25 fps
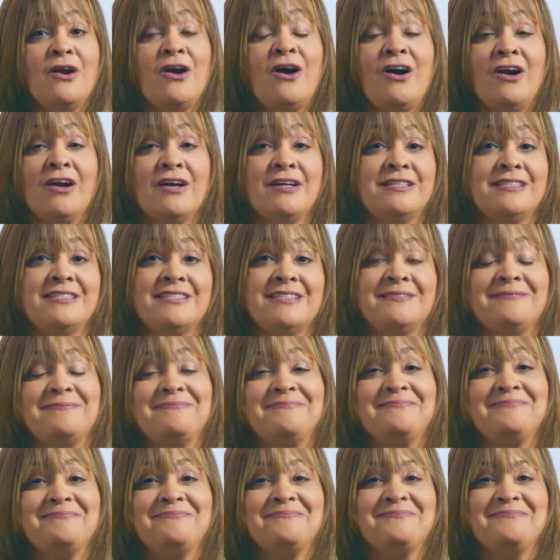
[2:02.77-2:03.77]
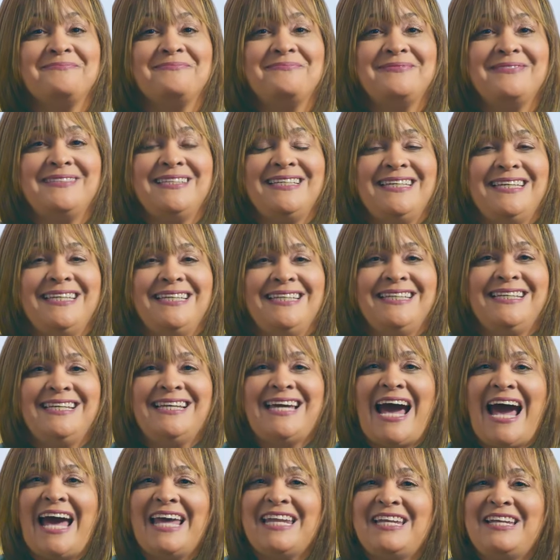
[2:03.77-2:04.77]
heart.
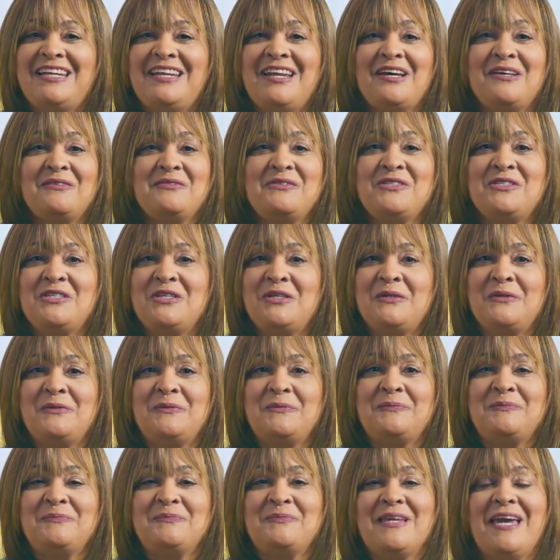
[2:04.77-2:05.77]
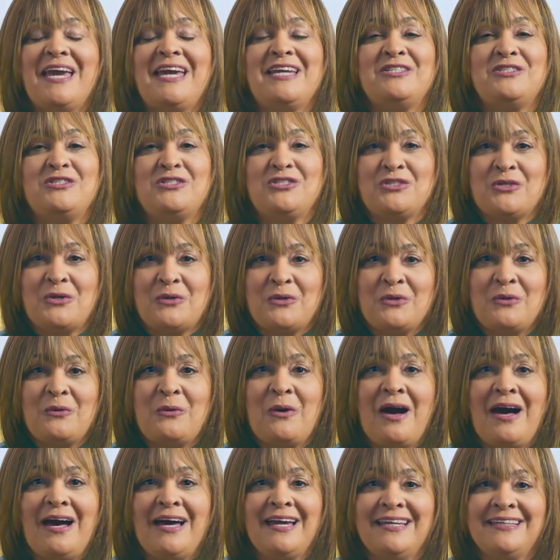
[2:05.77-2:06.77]
God loves you, and so do
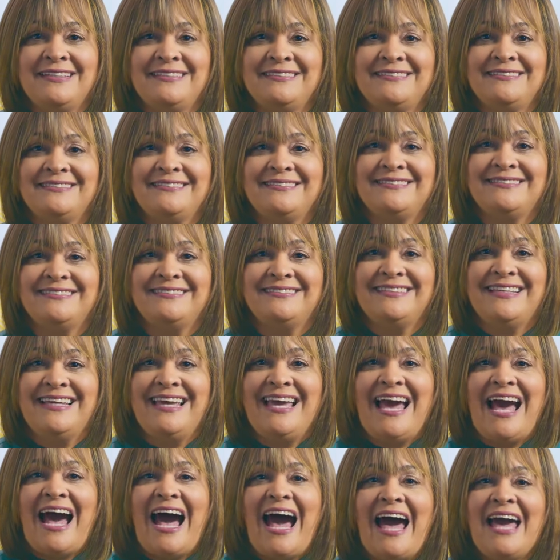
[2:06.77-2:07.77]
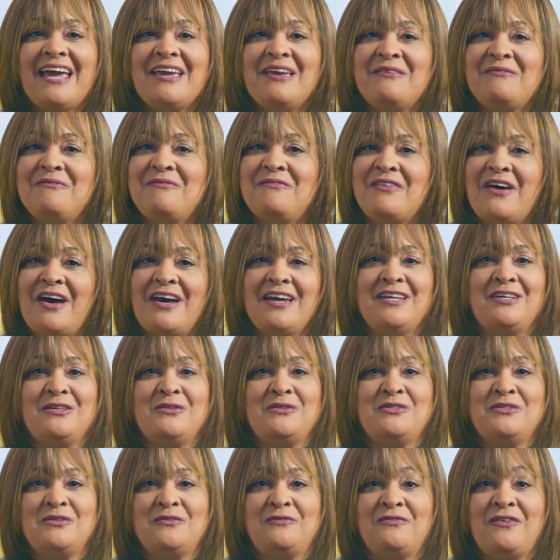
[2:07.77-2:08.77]
I. I invite you
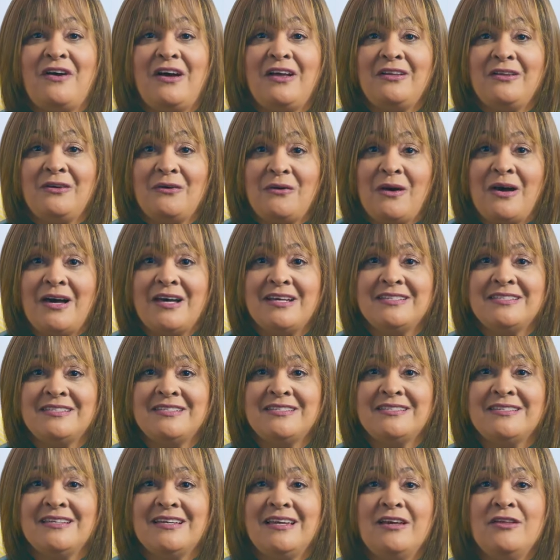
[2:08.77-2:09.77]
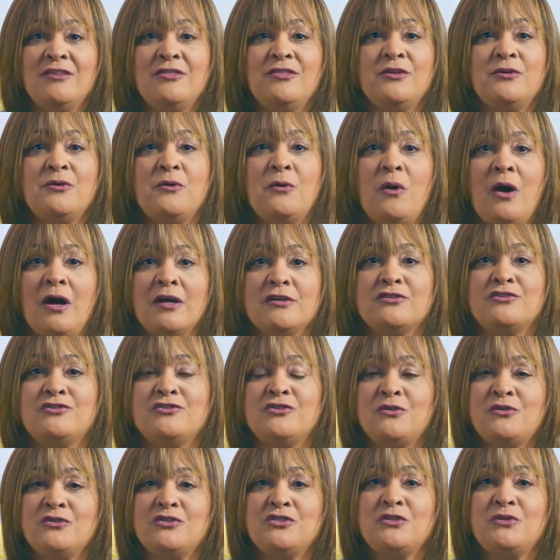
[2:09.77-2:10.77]
to follow us through our
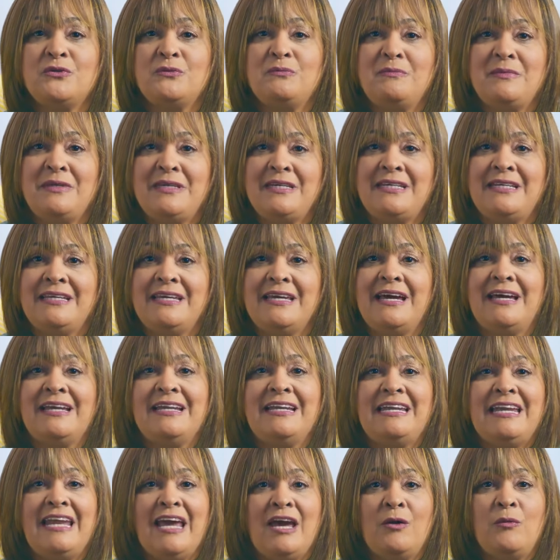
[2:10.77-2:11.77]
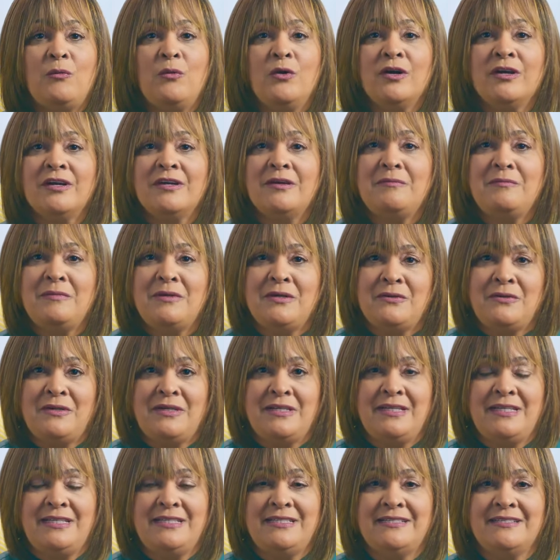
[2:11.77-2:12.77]
social media network
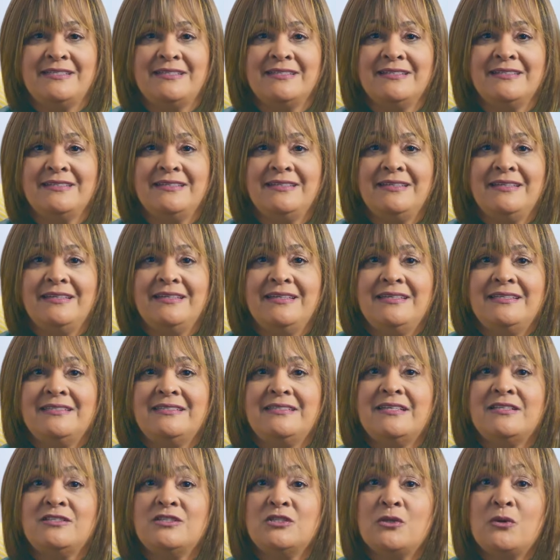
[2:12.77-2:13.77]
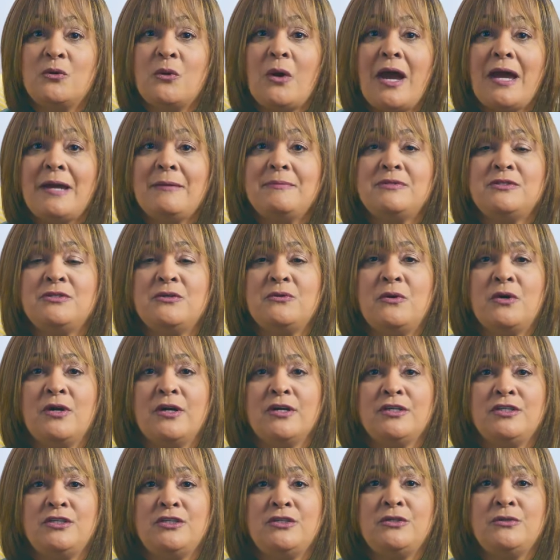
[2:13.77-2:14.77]
communities. Subscribe to our
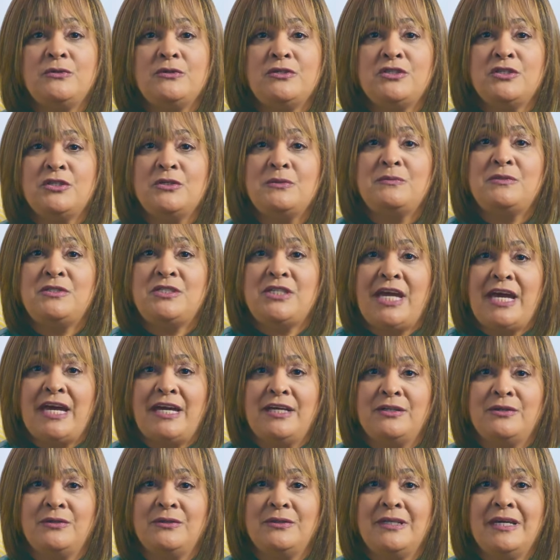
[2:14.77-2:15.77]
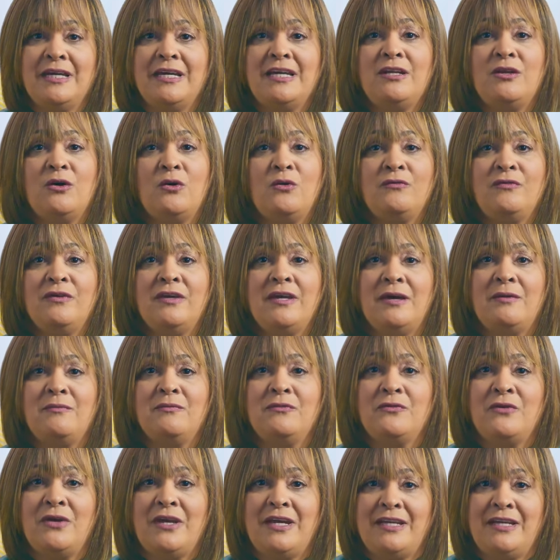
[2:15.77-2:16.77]
YouTube channel in OVM
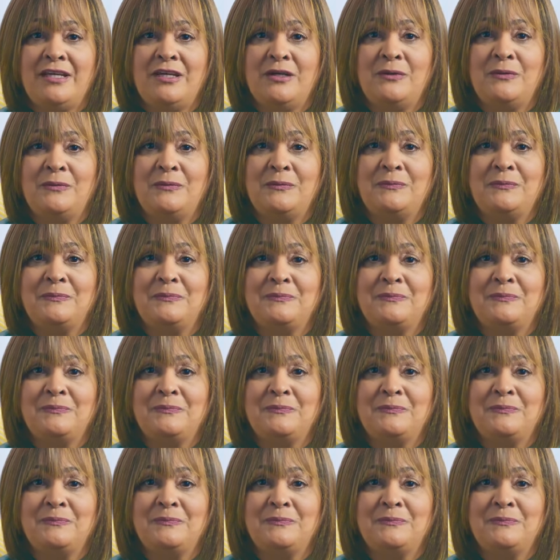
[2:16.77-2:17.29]
Radio.